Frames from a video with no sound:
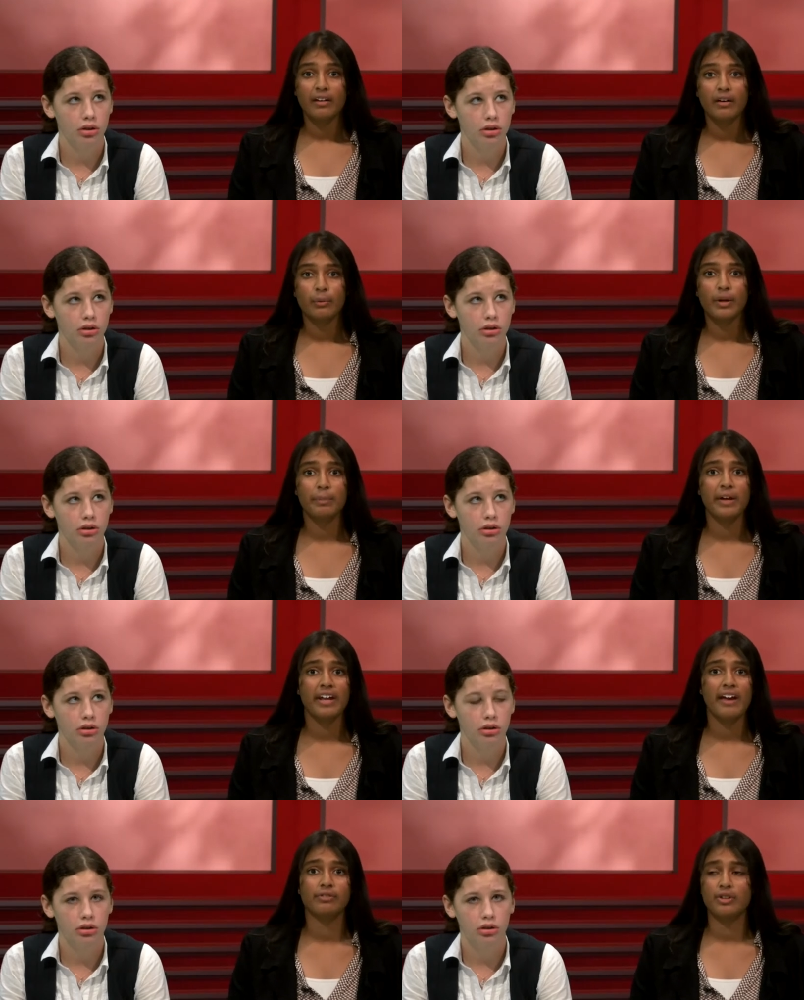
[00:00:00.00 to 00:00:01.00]
Speaker 1: We appear to
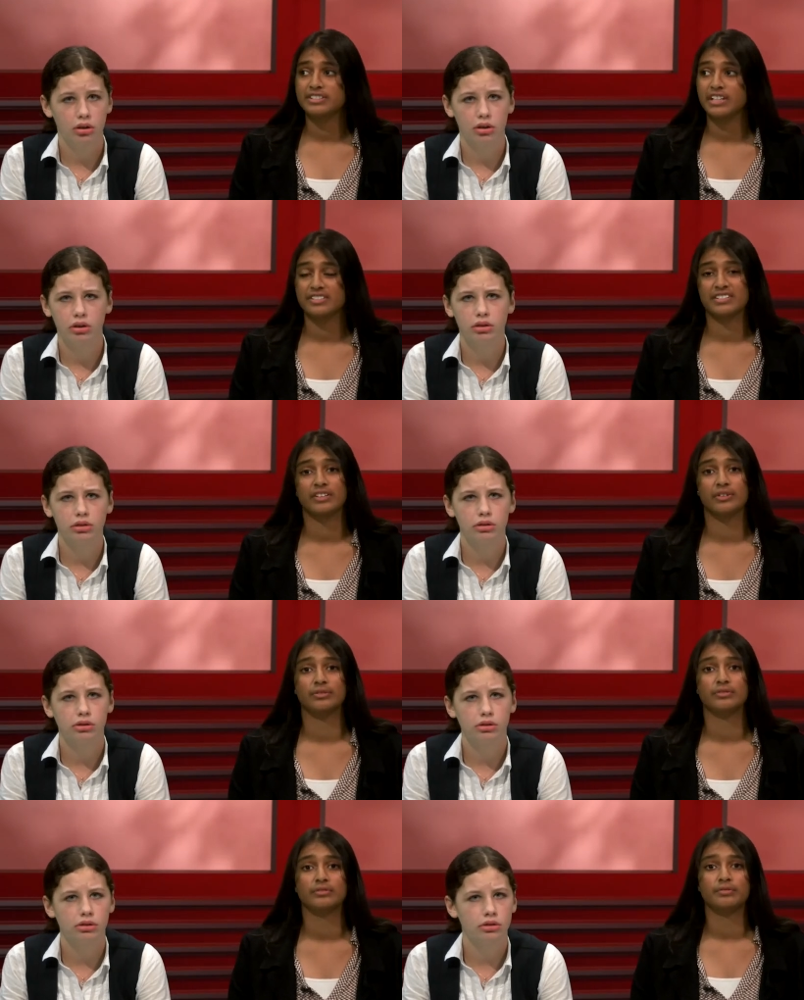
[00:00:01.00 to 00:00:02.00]
have lost our
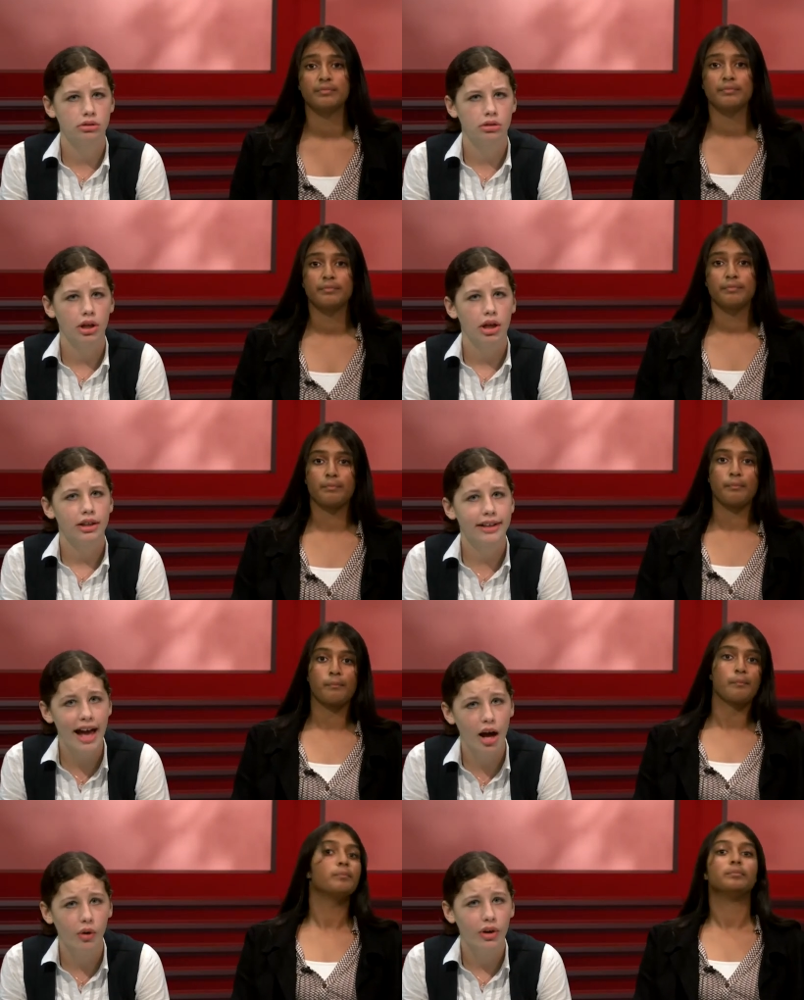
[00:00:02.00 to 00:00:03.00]
signal.
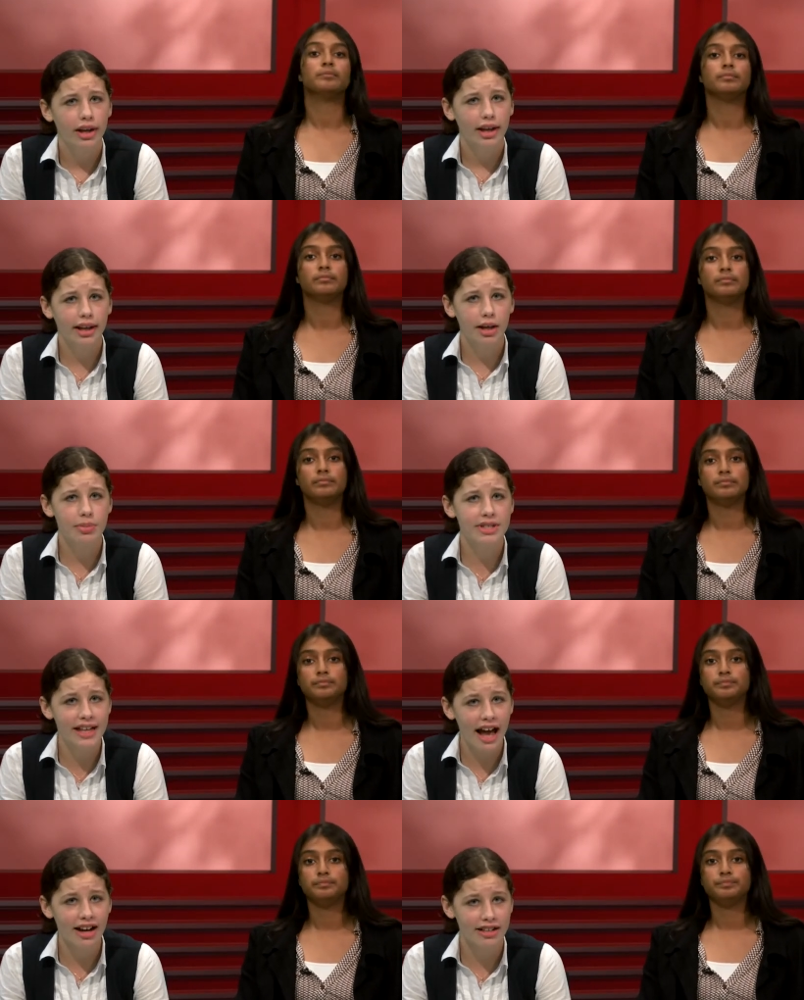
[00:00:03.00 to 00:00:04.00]
Speaker 2: Now, in a
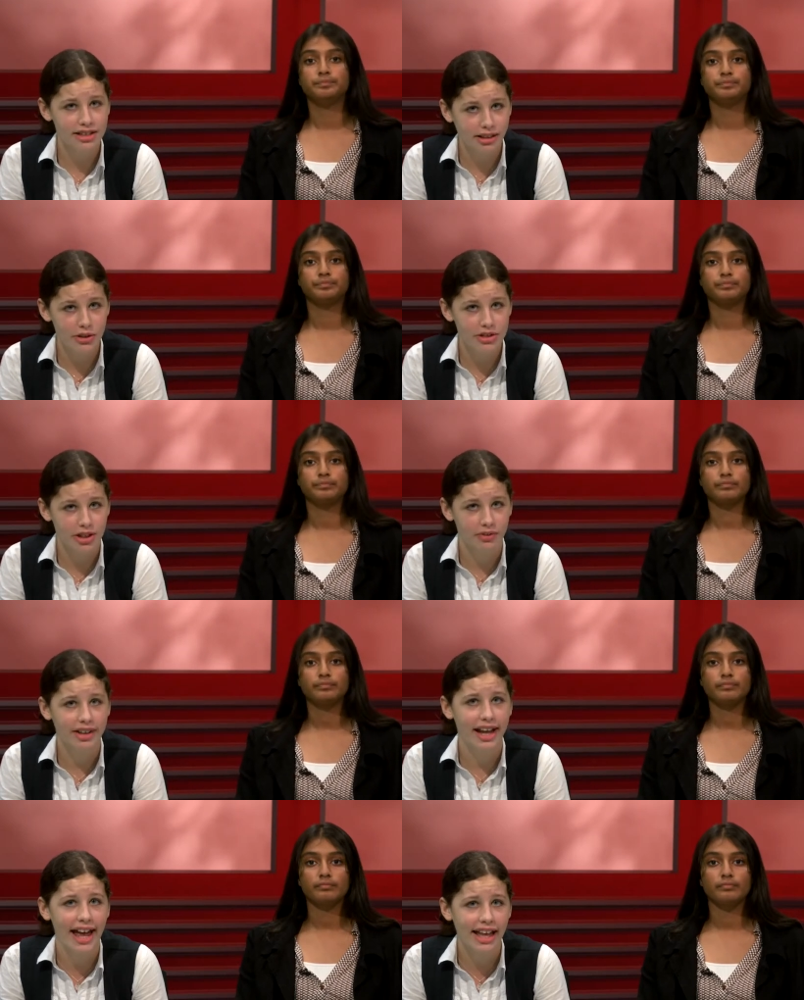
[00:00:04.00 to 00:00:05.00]
bizarre exclusive,
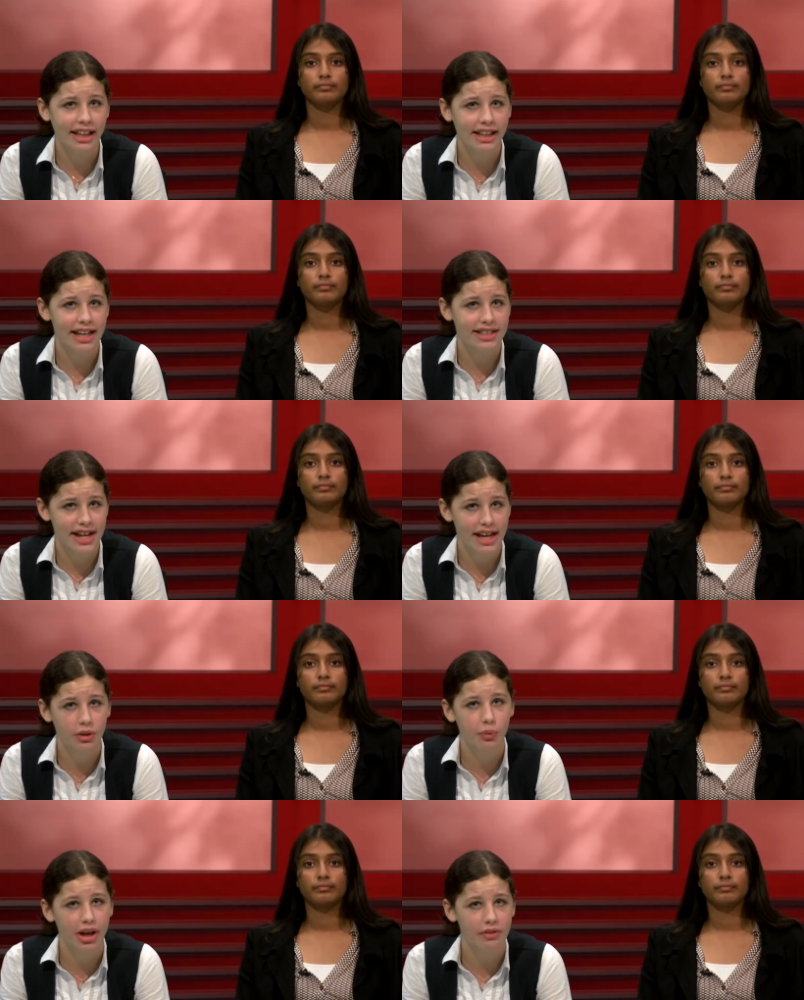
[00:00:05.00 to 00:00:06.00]
an alien has
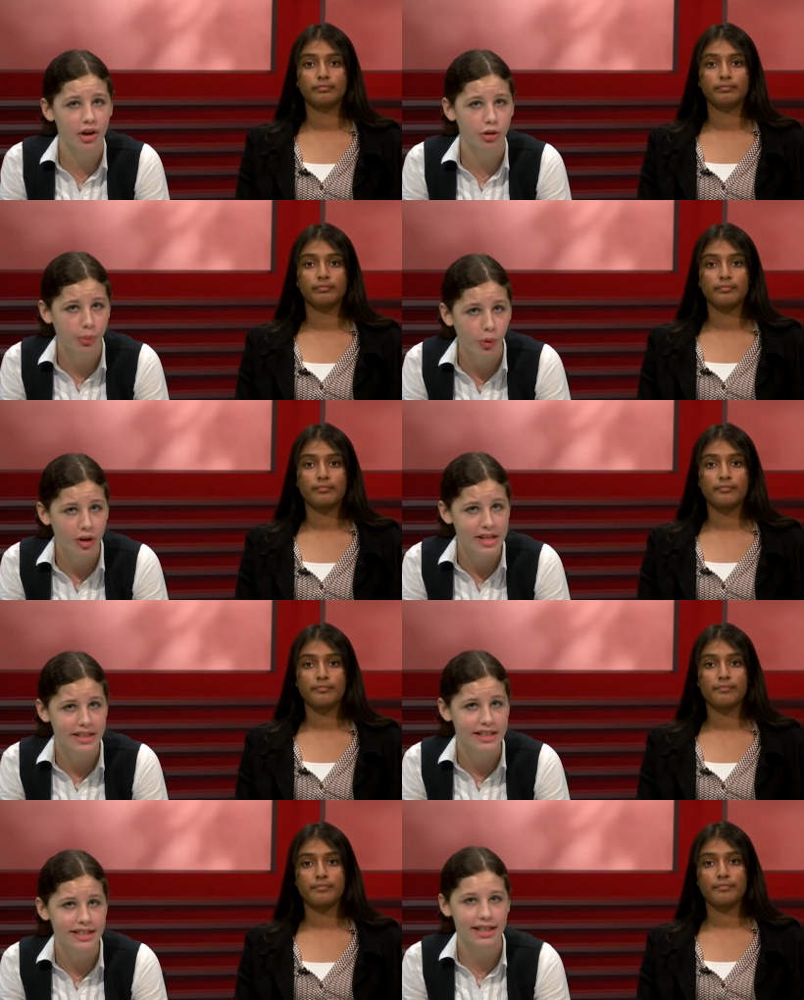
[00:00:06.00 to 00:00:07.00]
taken one of our reporters
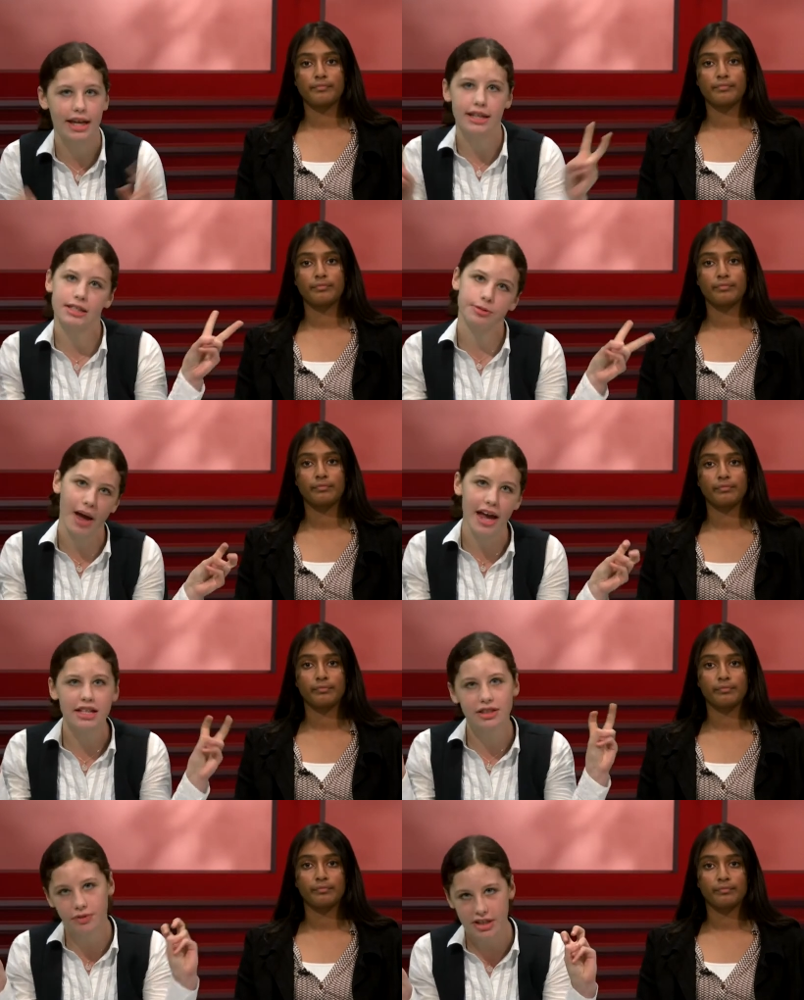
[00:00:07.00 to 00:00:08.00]
into their
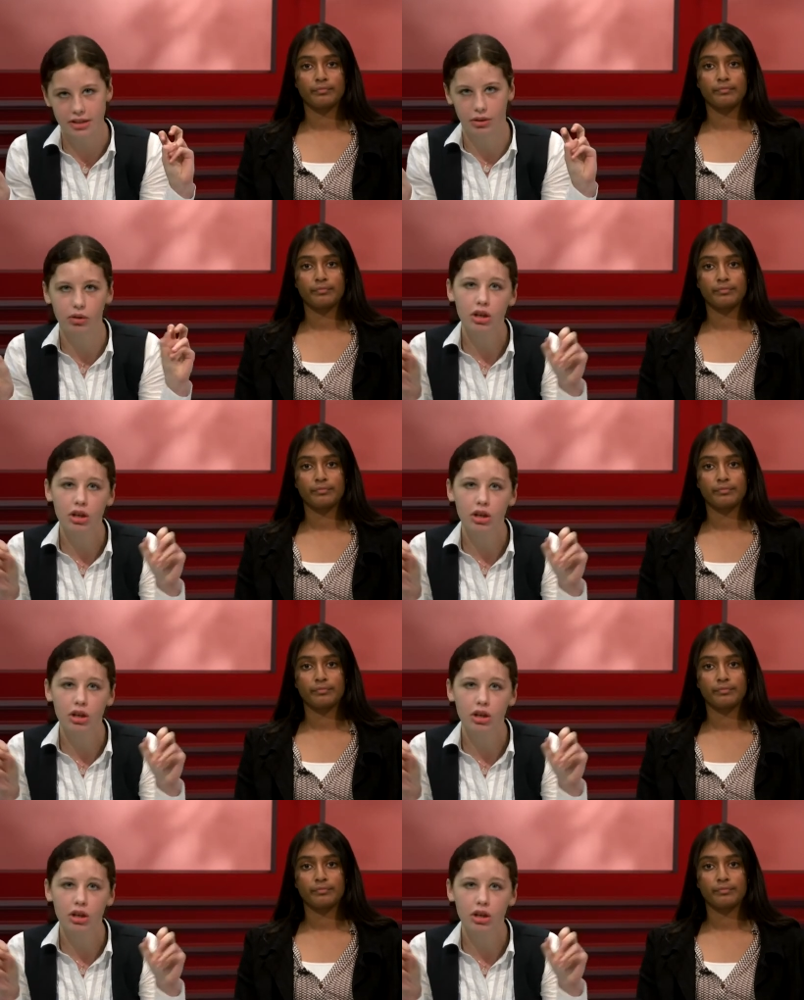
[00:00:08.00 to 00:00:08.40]
space vessel